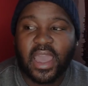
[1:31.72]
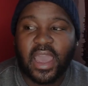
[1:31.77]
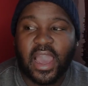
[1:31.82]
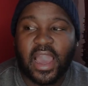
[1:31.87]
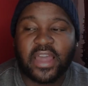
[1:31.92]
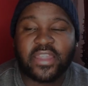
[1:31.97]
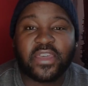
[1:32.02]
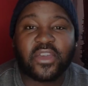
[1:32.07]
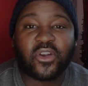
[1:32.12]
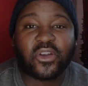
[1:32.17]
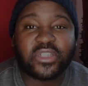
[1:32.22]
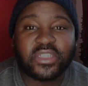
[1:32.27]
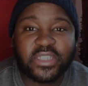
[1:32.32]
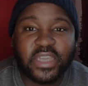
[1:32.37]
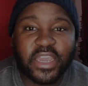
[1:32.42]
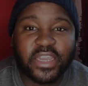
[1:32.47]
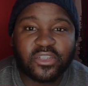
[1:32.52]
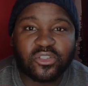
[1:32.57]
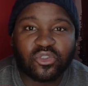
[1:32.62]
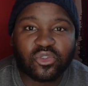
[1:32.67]
I think on
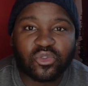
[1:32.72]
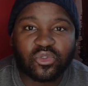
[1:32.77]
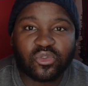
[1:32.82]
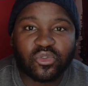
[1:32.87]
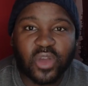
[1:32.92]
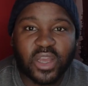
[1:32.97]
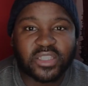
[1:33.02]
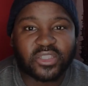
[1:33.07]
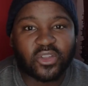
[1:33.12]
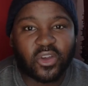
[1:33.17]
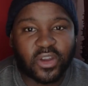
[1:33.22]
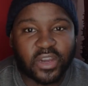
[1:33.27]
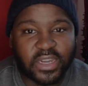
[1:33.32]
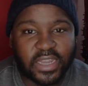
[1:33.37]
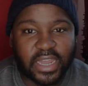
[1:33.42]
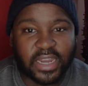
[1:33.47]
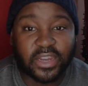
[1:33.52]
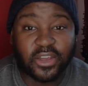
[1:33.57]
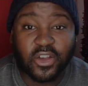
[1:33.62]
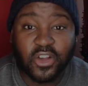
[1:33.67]
day two, I started
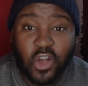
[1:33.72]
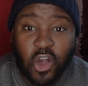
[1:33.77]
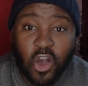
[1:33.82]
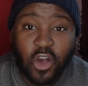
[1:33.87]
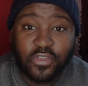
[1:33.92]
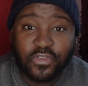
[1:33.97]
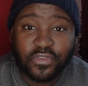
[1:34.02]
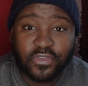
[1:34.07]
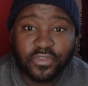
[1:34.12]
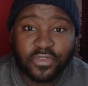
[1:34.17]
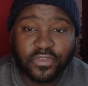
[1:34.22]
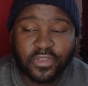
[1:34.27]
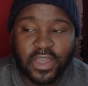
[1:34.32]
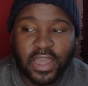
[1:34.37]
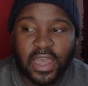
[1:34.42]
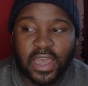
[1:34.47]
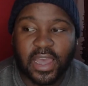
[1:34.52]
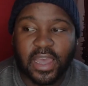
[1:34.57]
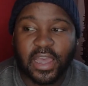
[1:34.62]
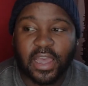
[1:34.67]
getting a cough,
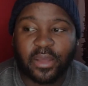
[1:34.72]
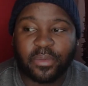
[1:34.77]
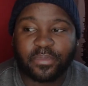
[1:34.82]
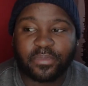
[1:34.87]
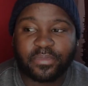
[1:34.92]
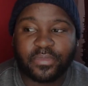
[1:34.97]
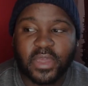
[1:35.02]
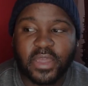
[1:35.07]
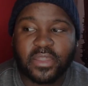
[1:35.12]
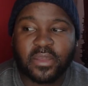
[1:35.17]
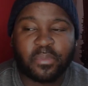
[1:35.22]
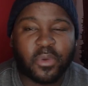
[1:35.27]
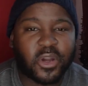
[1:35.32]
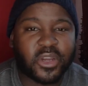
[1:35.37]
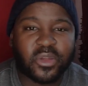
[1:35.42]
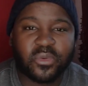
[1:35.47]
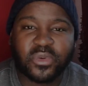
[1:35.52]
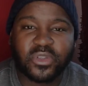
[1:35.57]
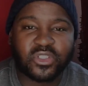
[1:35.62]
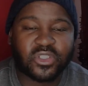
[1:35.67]
and the body
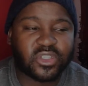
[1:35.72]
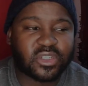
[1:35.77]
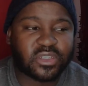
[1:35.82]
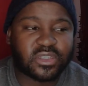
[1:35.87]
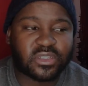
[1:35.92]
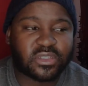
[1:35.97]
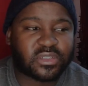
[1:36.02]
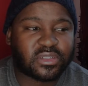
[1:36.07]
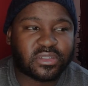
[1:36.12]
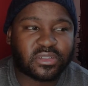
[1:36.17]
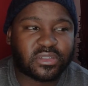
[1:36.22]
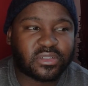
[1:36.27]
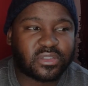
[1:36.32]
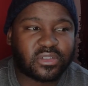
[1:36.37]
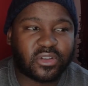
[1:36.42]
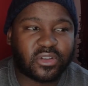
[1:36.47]
was just,